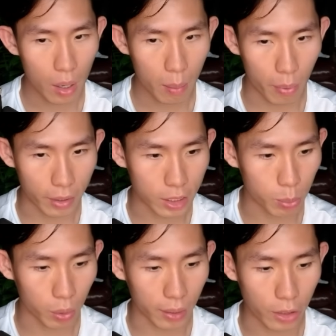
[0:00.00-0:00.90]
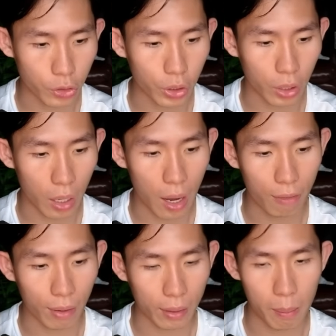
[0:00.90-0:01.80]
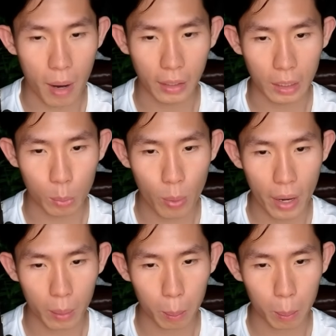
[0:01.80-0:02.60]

price is potentially gonna have like a minor pullback